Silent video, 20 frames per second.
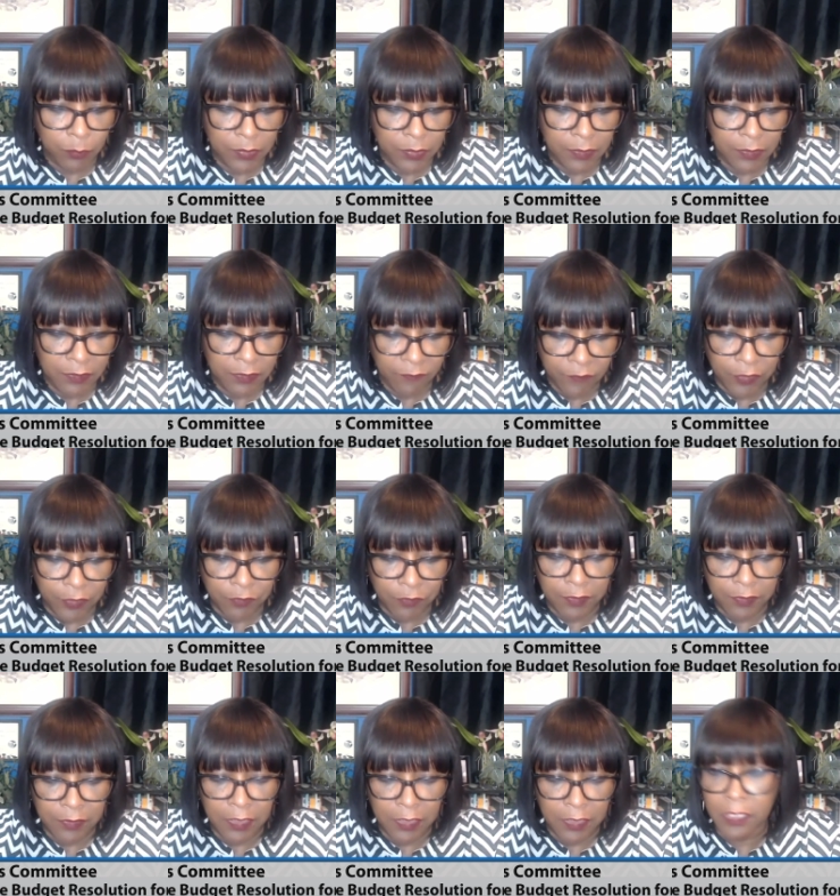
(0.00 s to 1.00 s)
with the
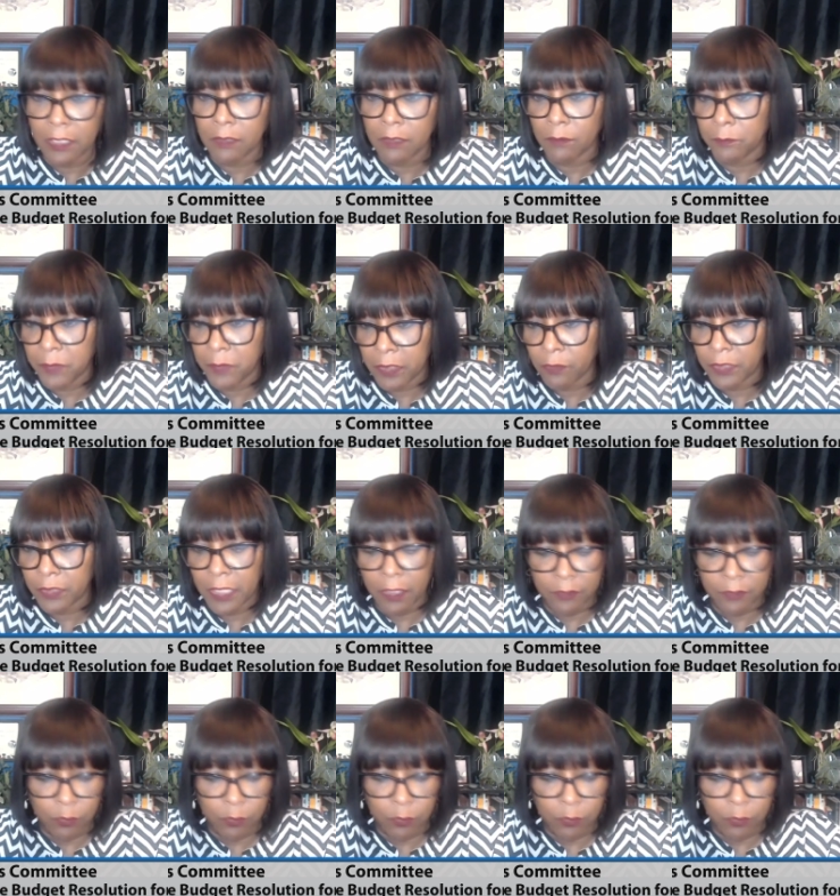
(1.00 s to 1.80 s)
deficiency bill the other